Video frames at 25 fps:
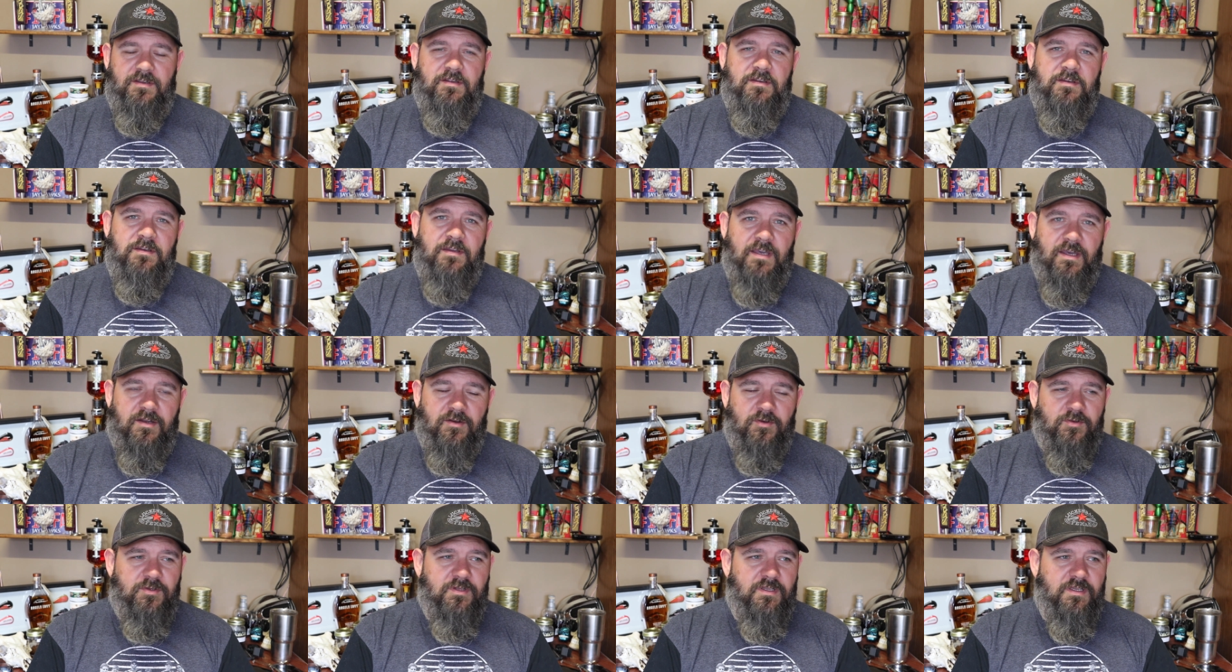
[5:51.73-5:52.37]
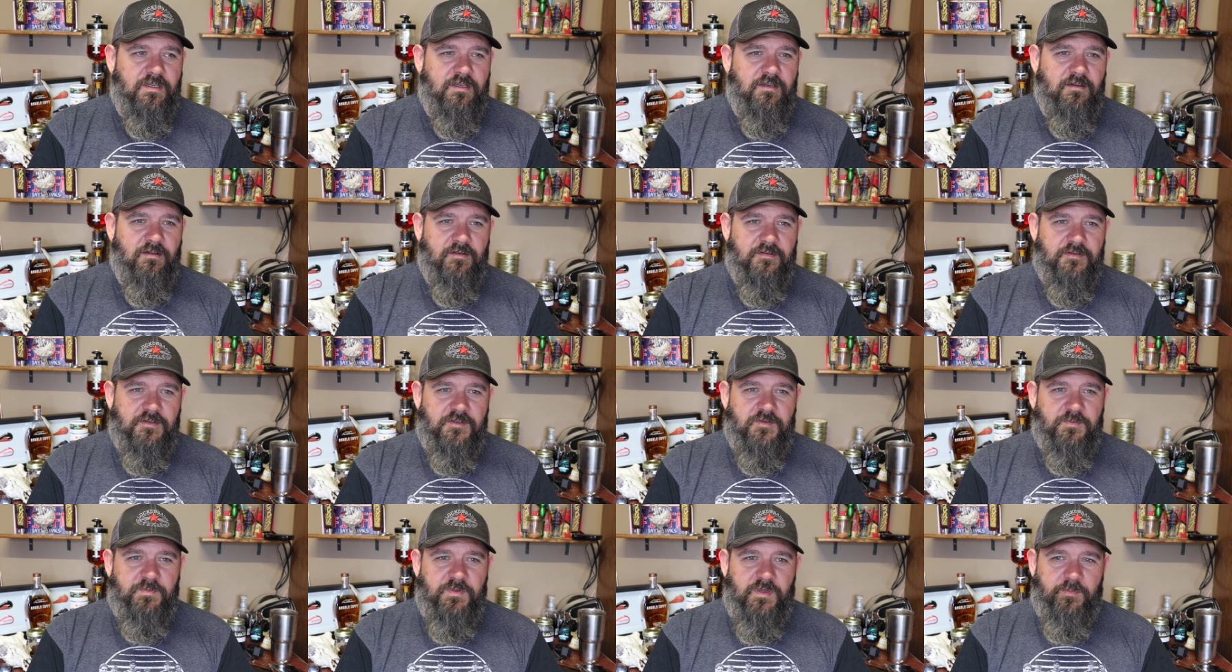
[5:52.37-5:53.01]
not only are
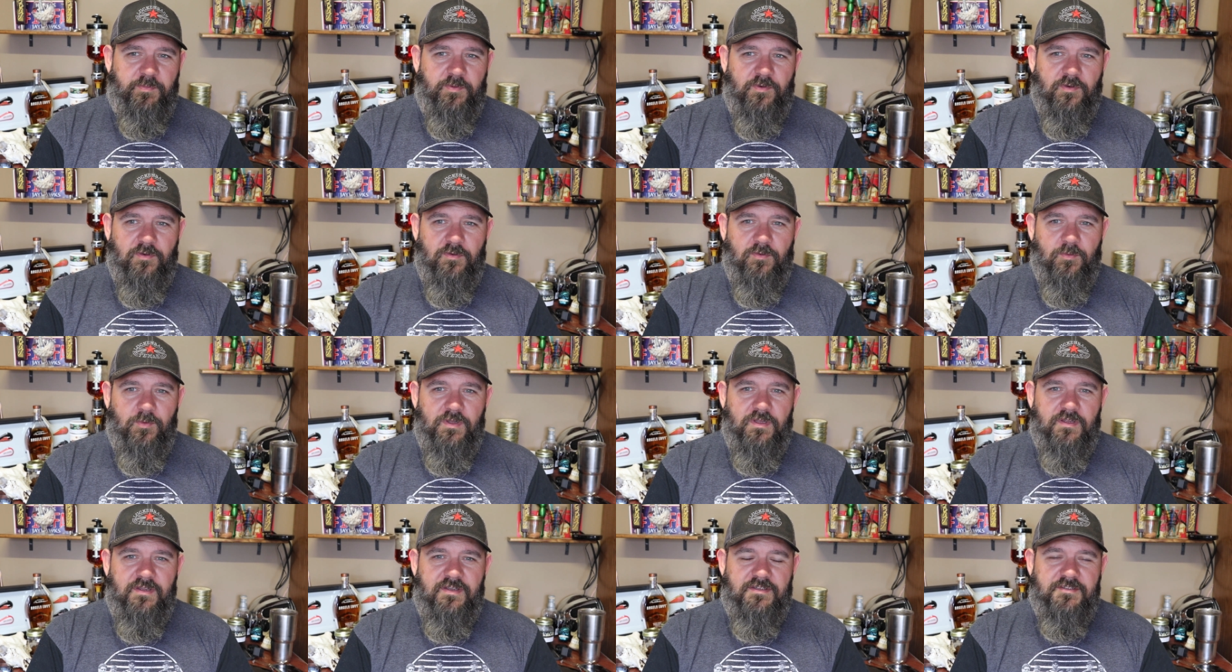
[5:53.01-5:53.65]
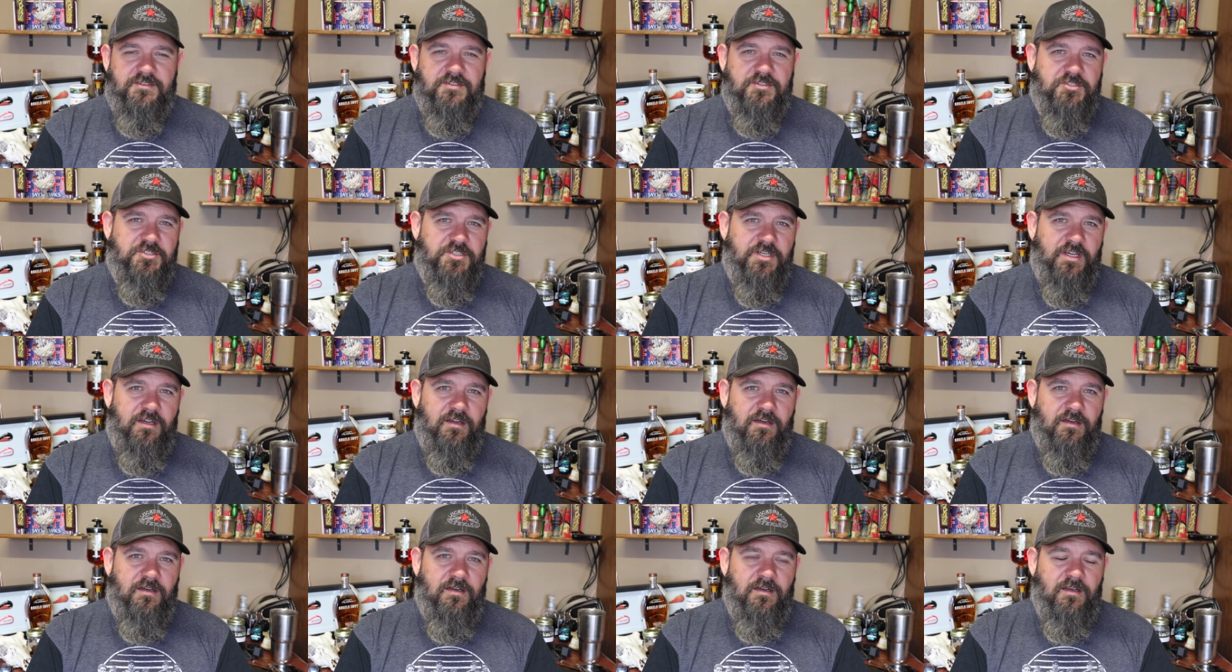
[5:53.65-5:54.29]
these people willing to
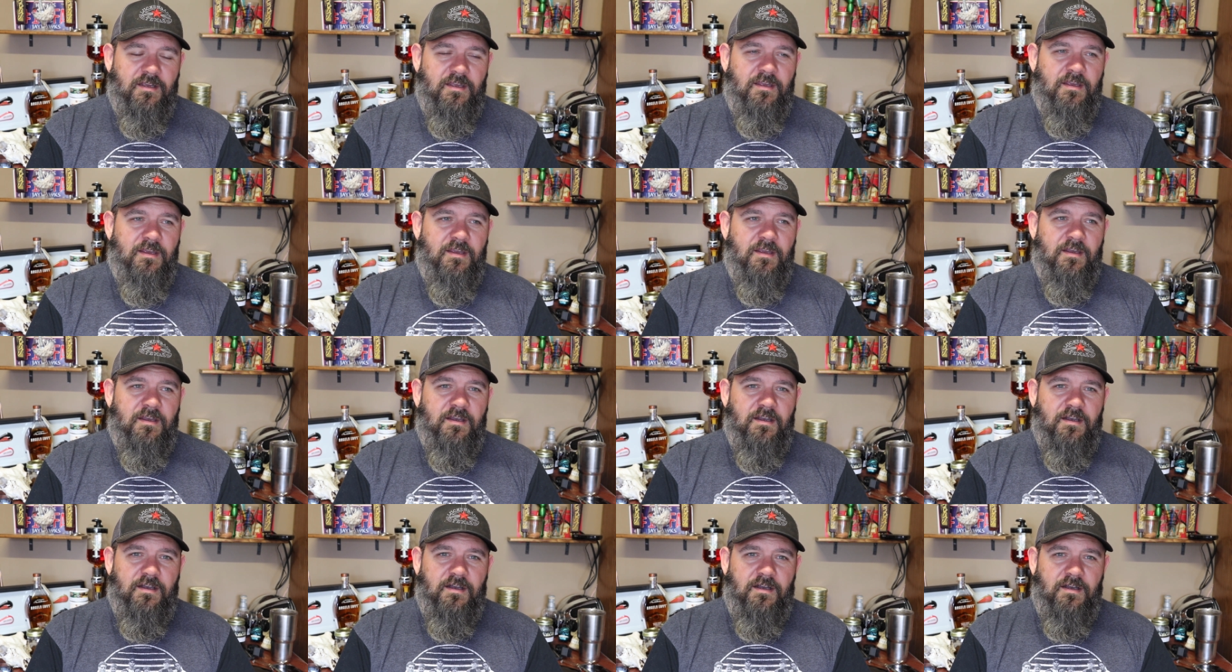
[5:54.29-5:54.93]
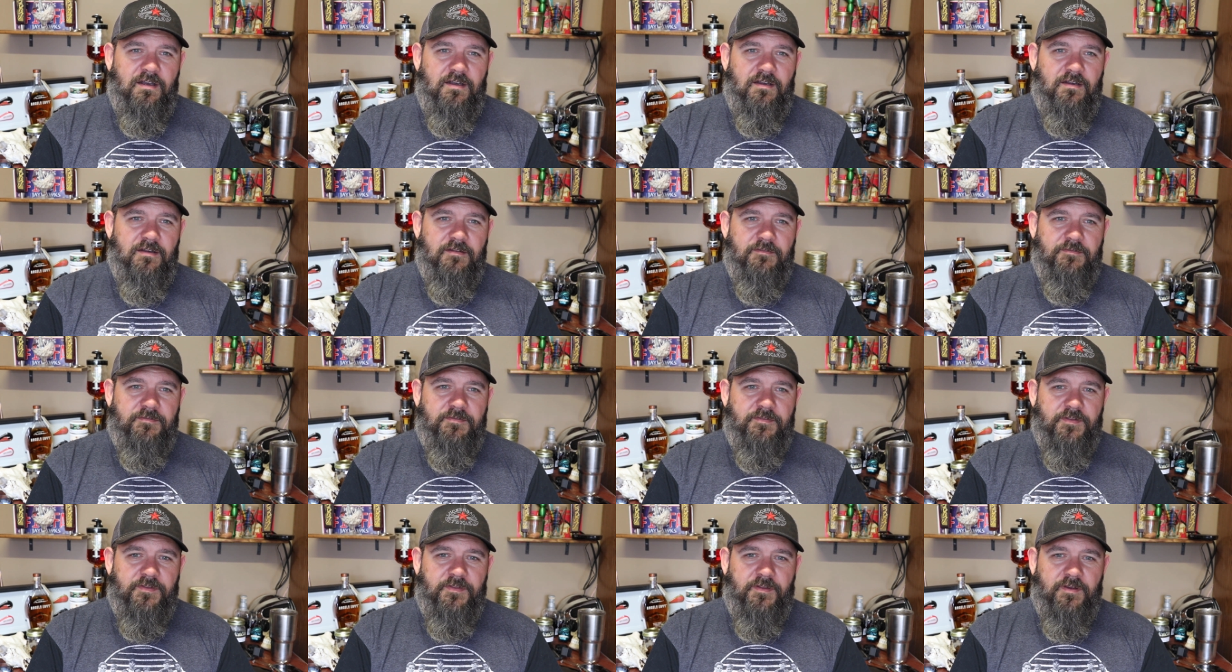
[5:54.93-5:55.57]
share
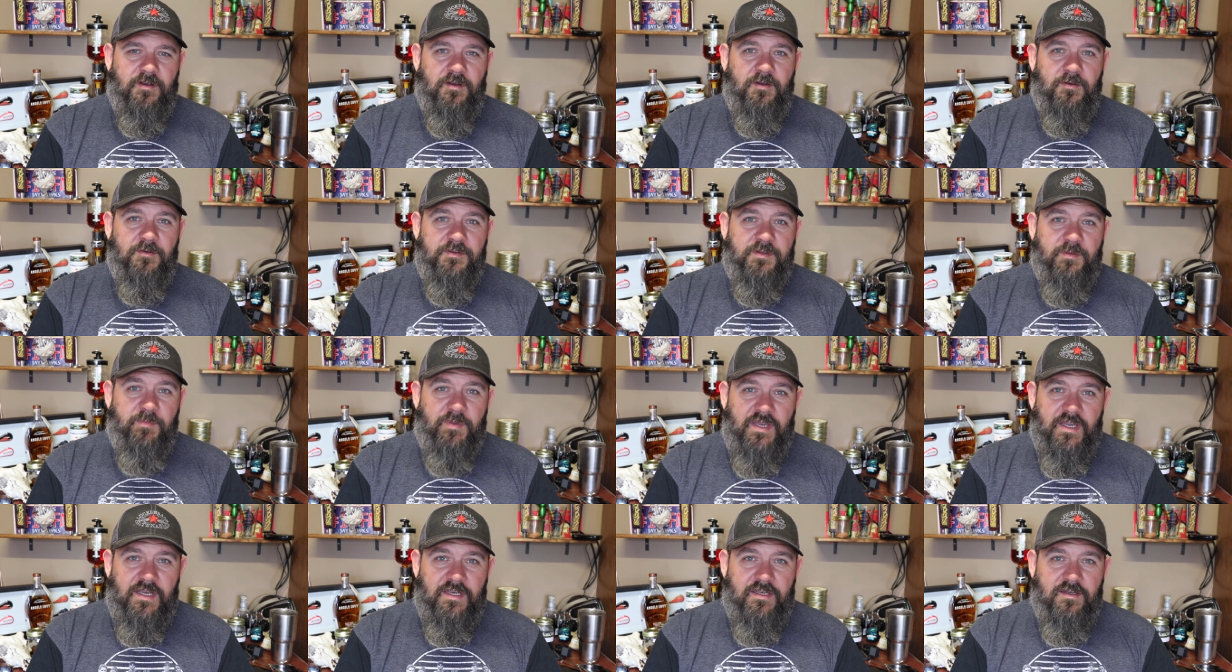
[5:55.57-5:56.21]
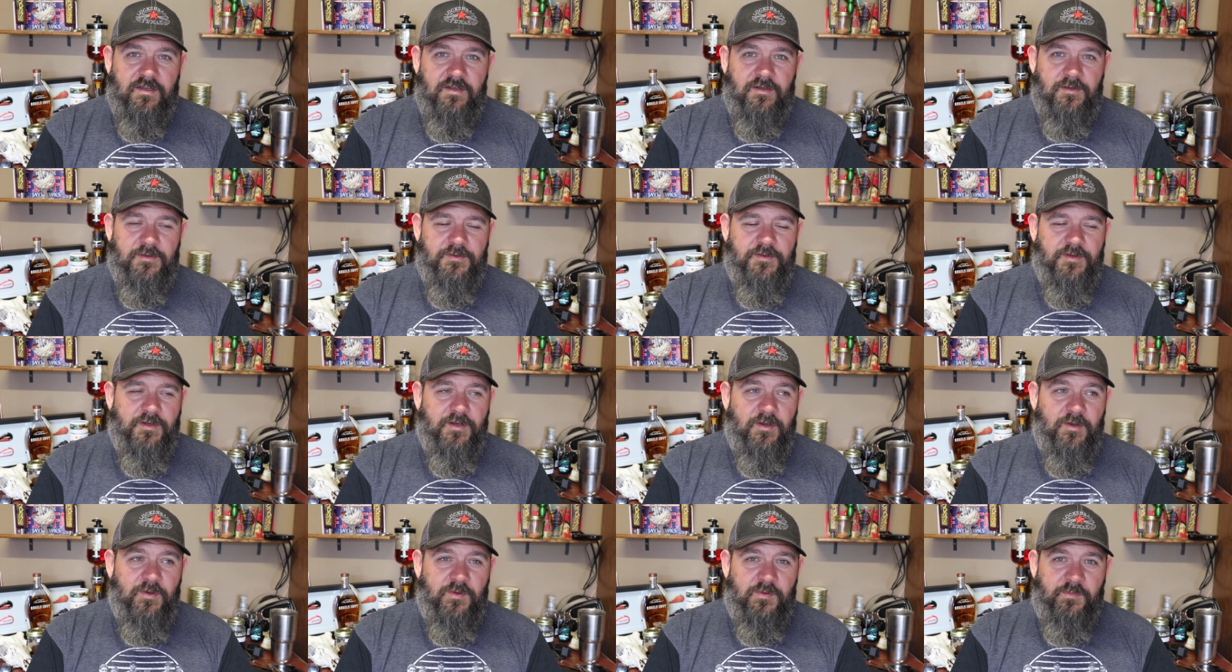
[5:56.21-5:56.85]
of their own tobacco,
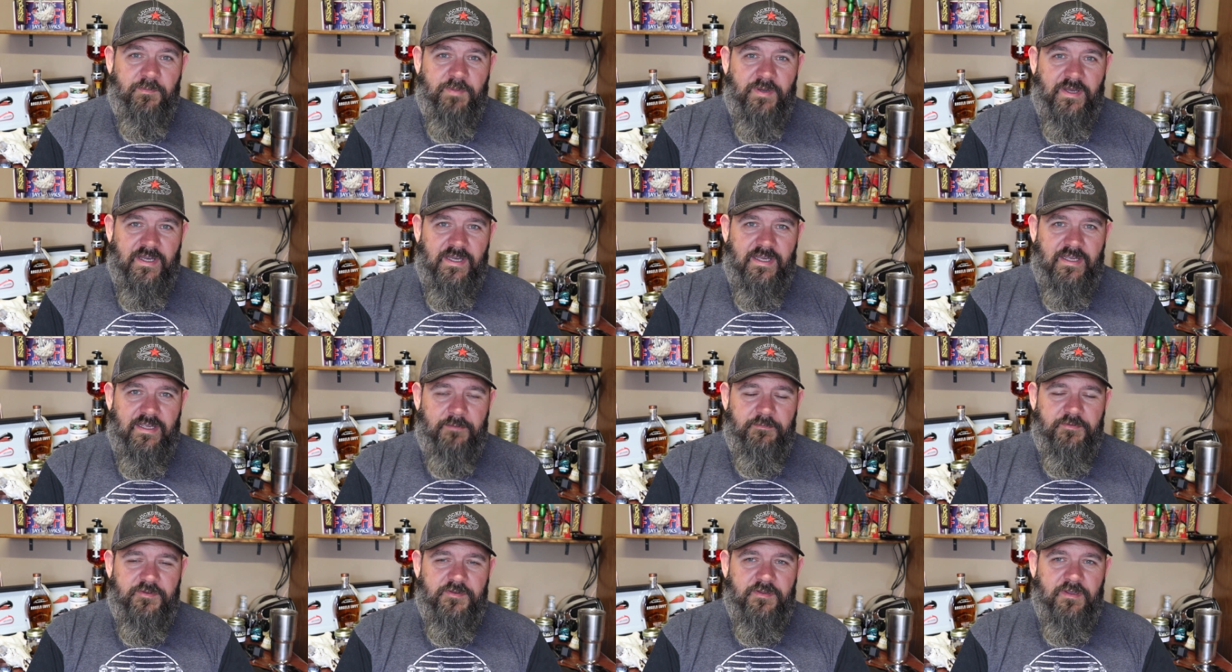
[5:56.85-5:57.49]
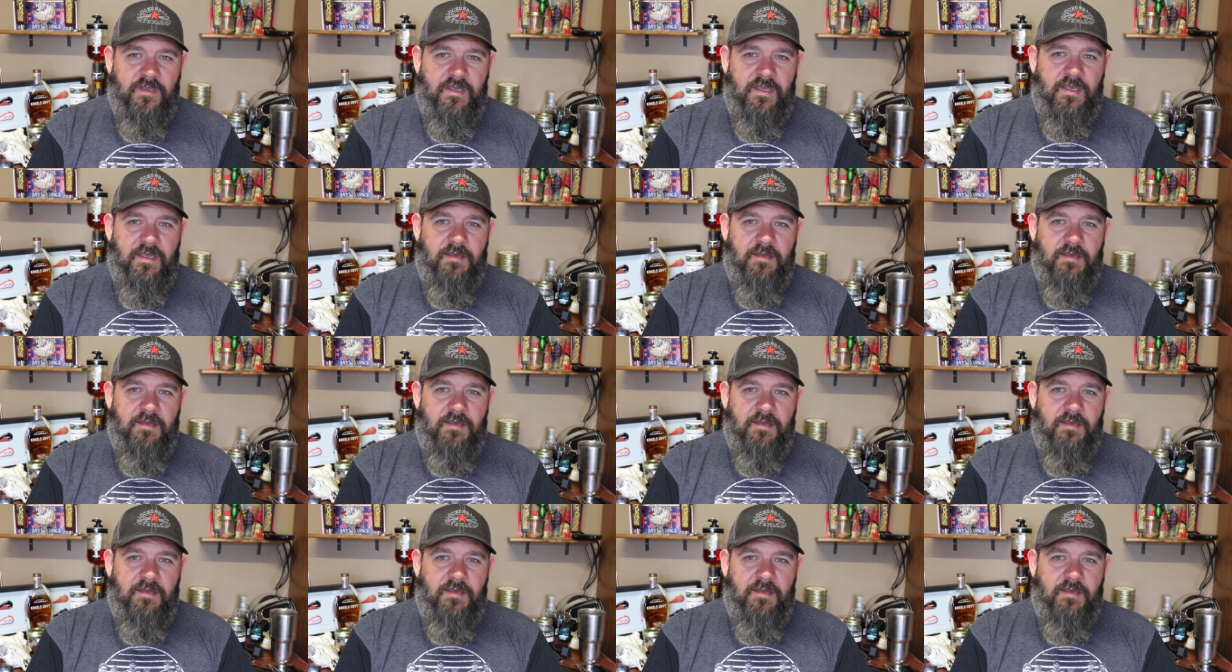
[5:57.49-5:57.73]
their own pipes,